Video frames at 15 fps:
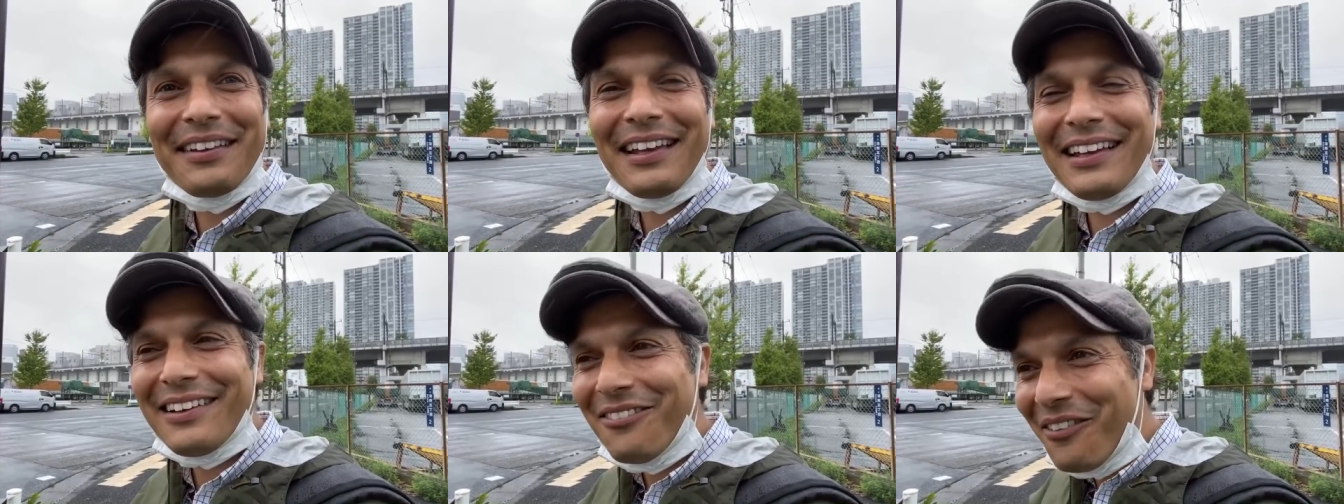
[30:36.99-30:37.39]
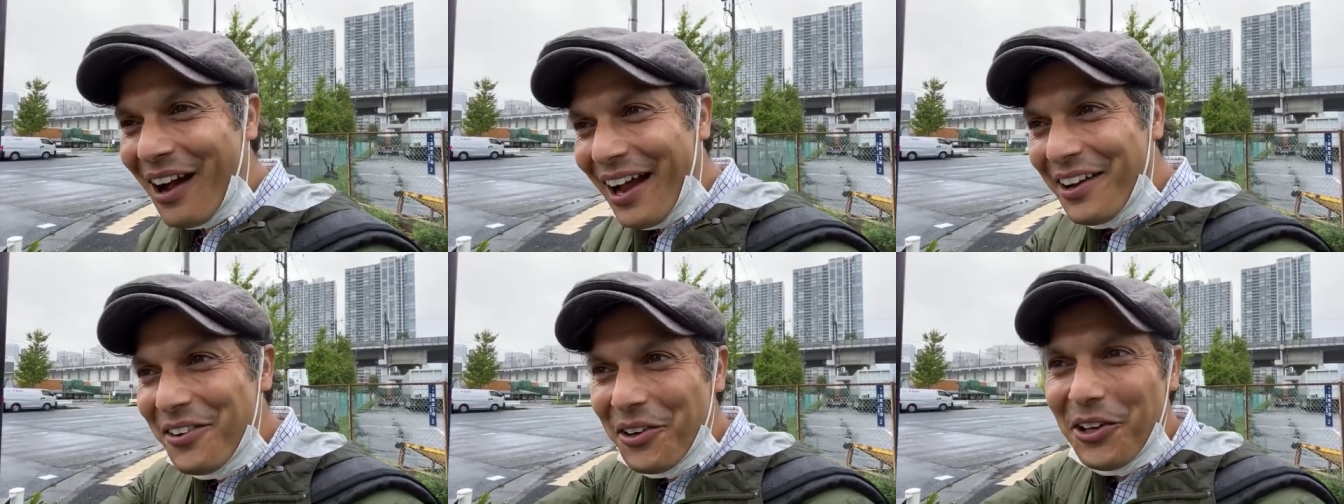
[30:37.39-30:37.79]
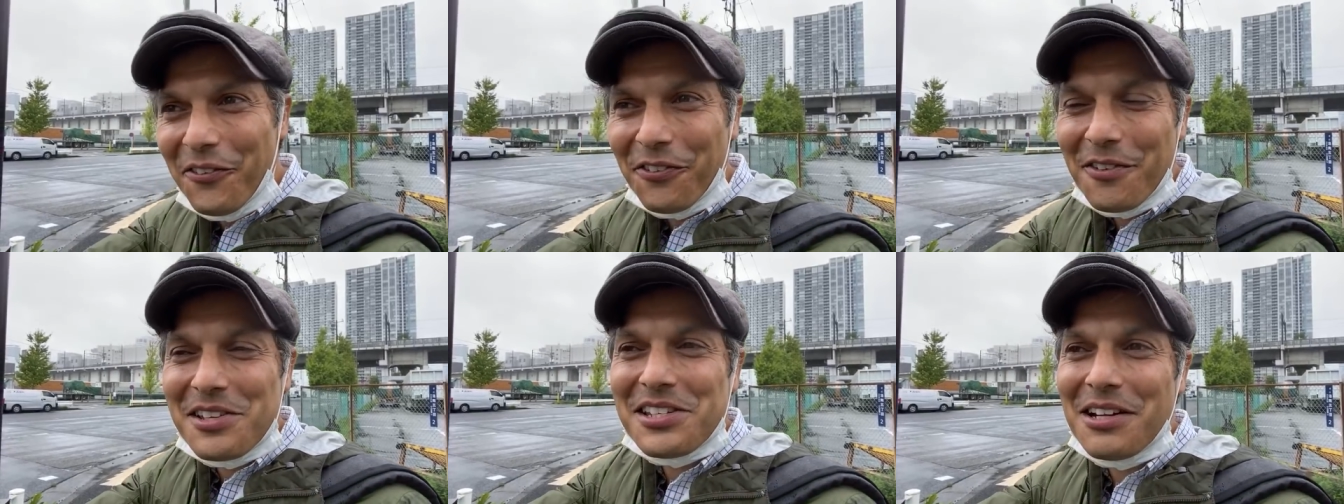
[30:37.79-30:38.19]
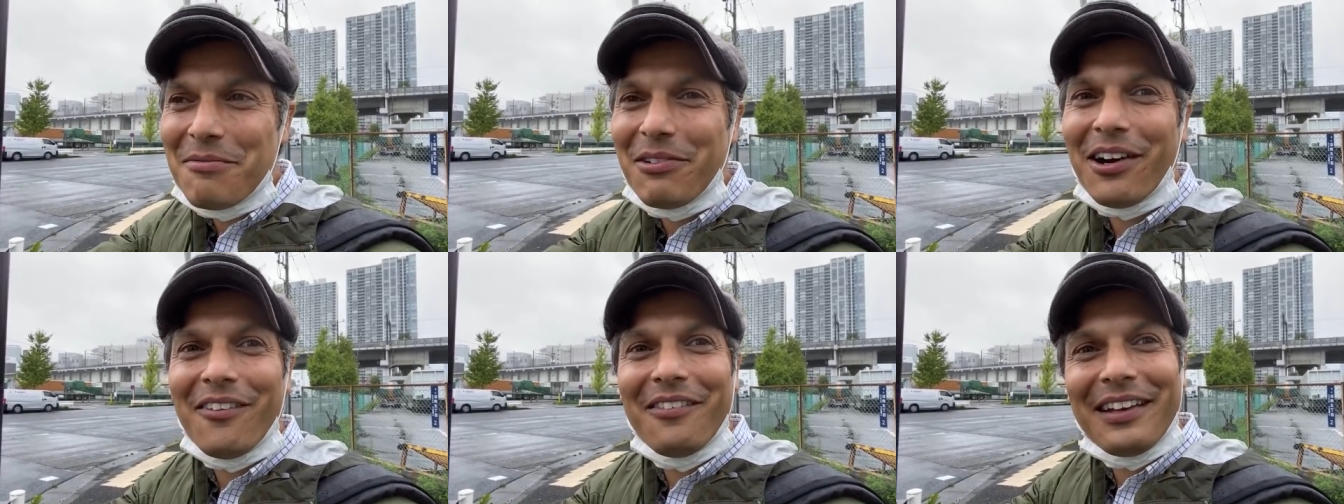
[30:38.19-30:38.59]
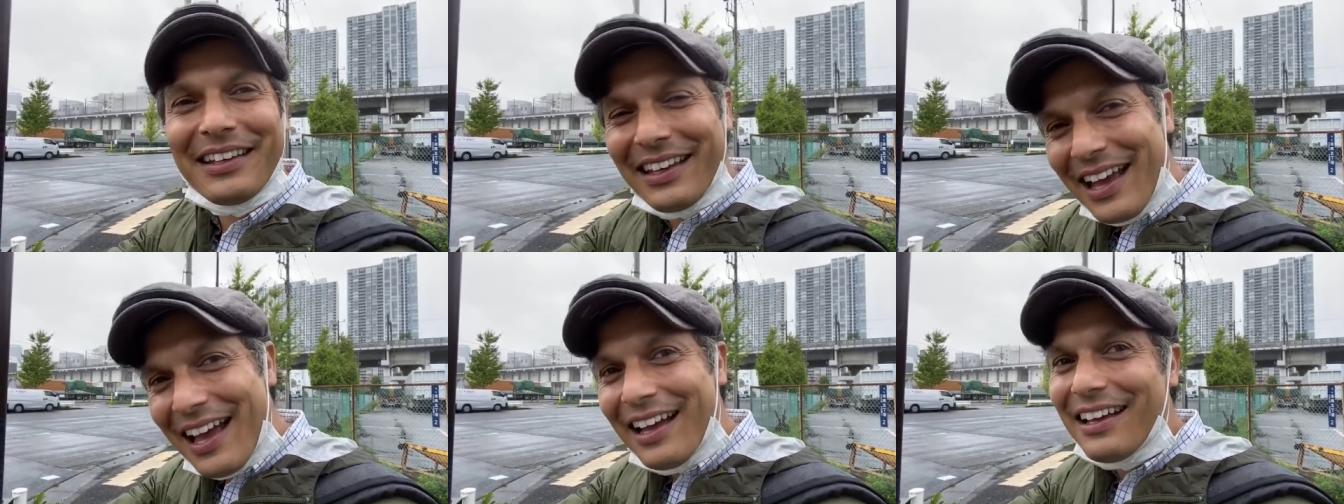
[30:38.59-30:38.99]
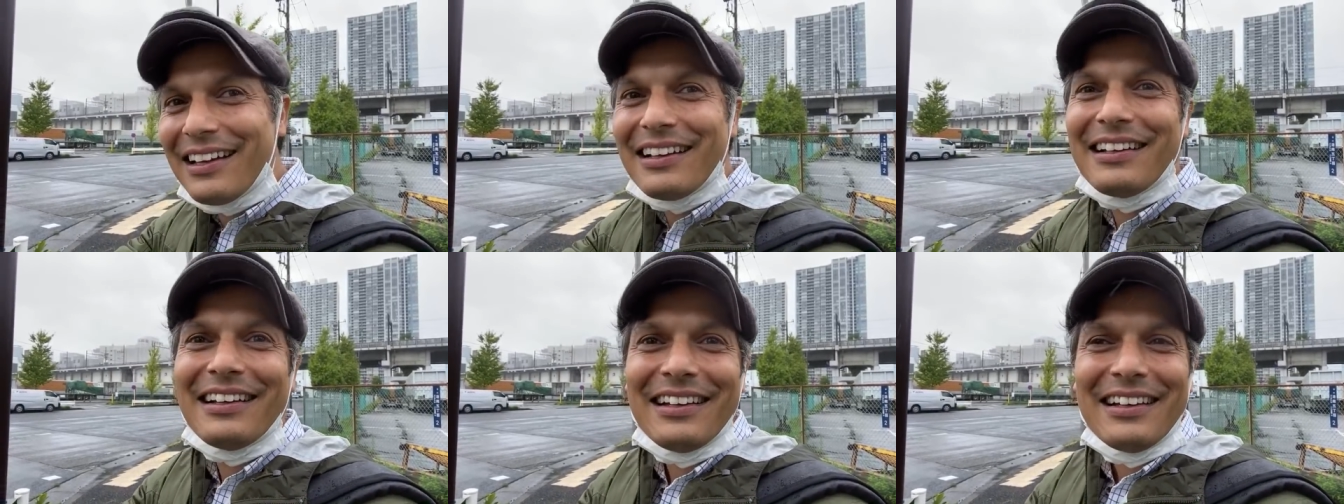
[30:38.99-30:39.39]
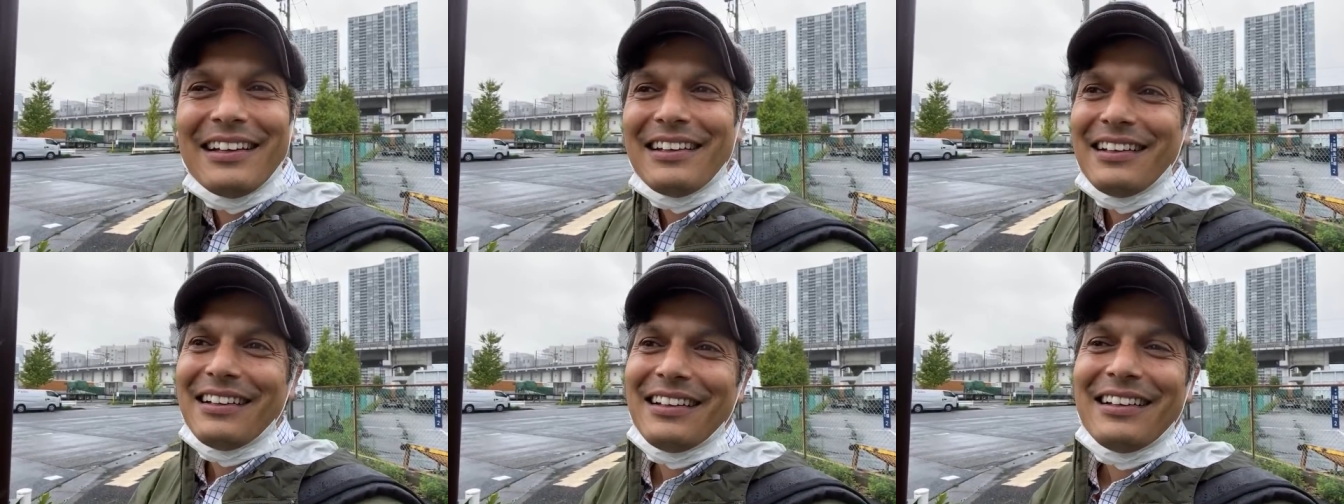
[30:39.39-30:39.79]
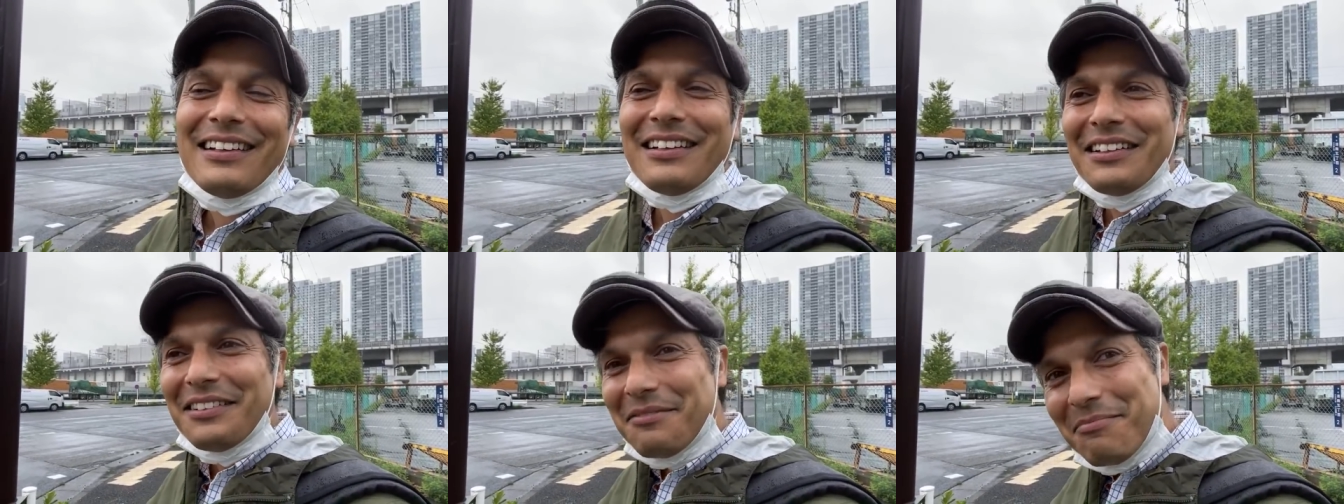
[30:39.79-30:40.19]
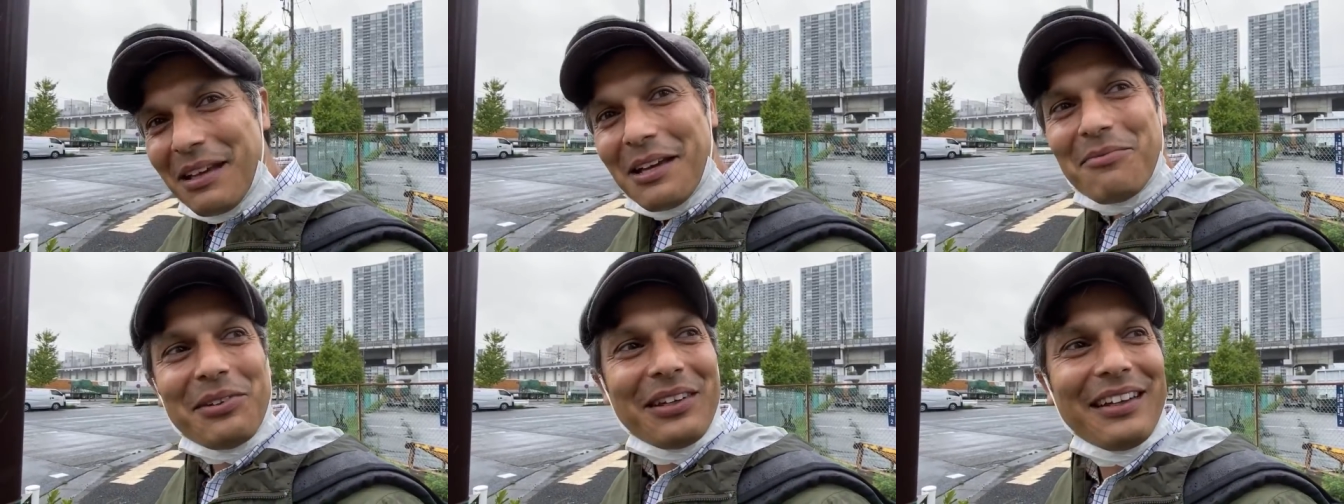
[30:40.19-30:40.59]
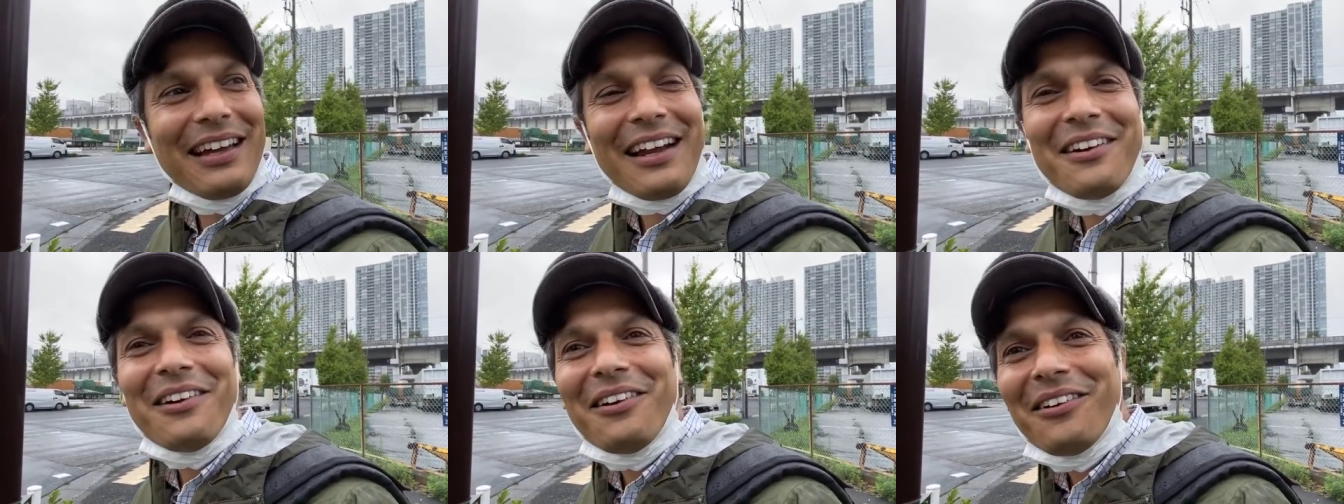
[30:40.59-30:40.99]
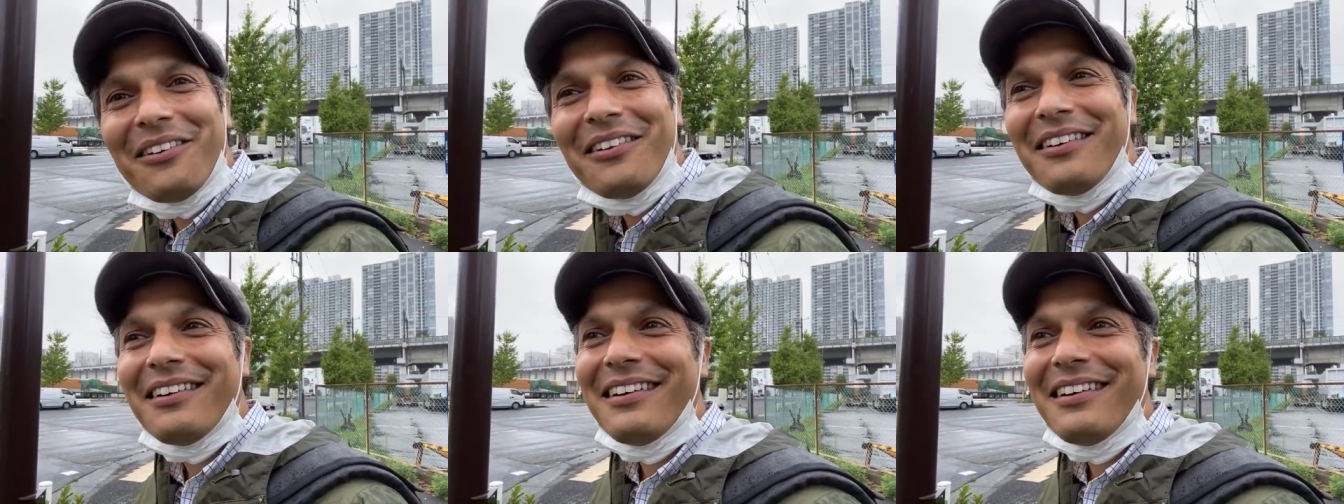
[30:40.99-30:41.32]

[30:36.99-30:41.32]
Like, "I know you from somewhere." I'm like, "Yeah, maybe. I don't know."